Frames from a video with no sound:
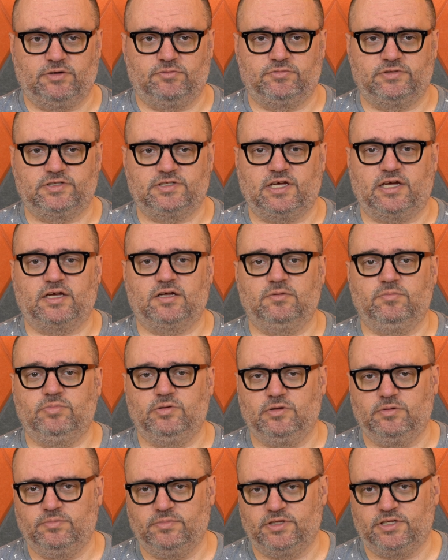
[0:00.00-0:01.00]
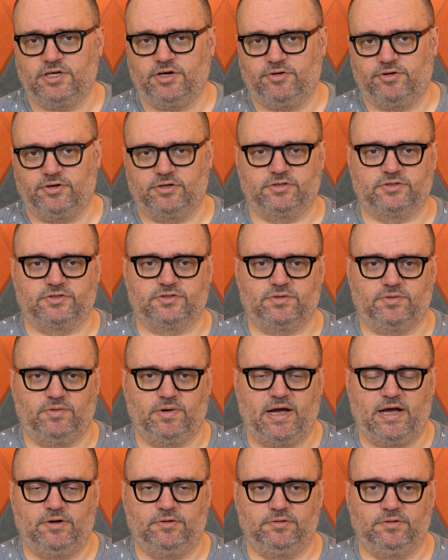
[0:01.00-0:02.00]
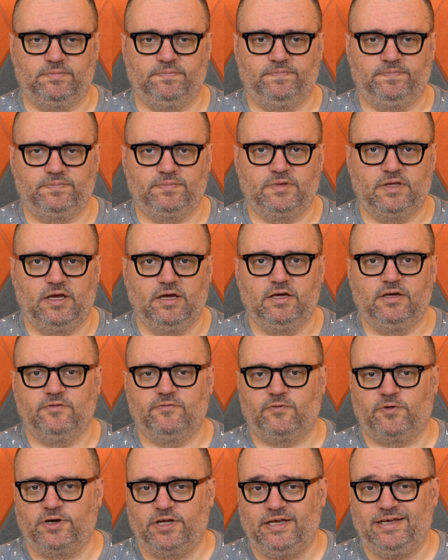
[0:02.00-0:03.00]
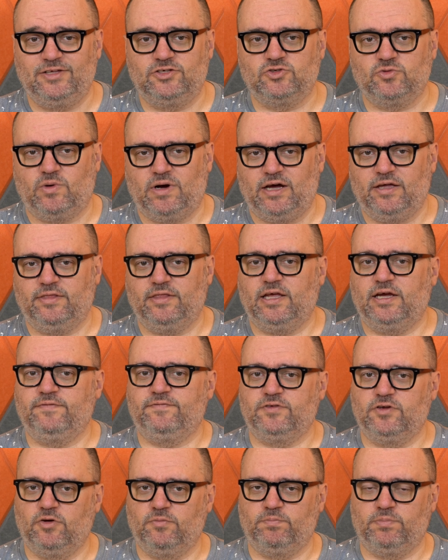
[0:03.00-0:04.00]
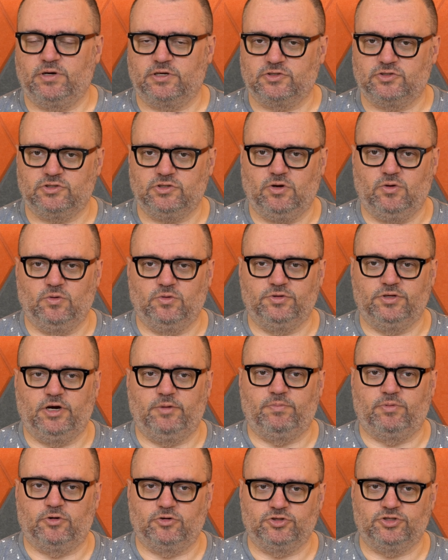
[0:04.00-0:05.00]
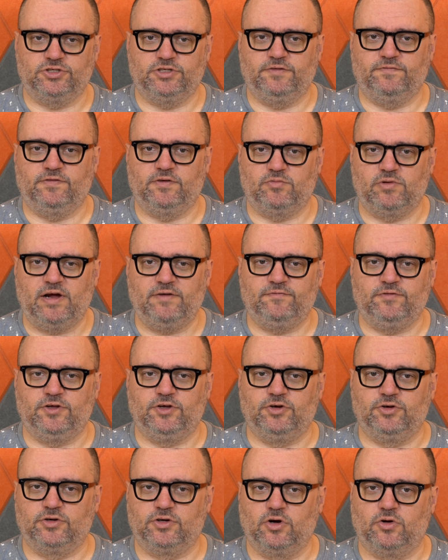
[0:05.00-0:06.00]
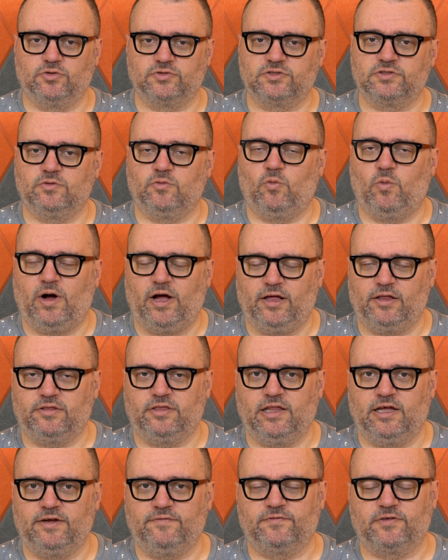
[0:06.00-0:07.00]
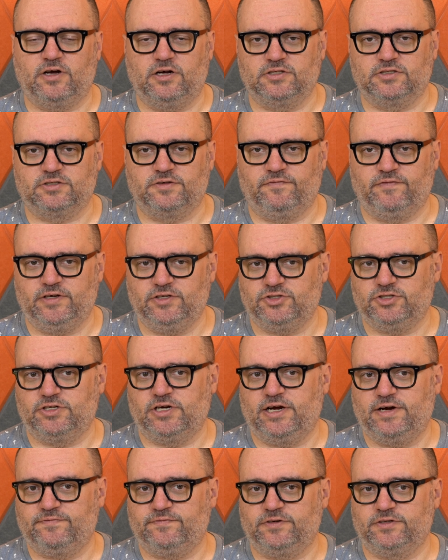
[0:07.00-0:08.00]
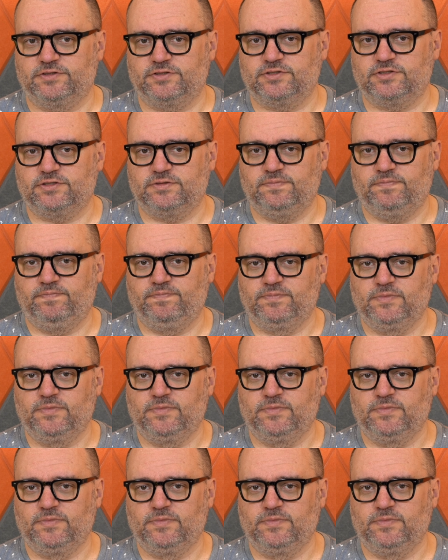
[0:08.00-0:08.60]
and recyclable materials throughout. For each wildlife notebook sold, a portion of the revenue goes to wildlife conservation efforts.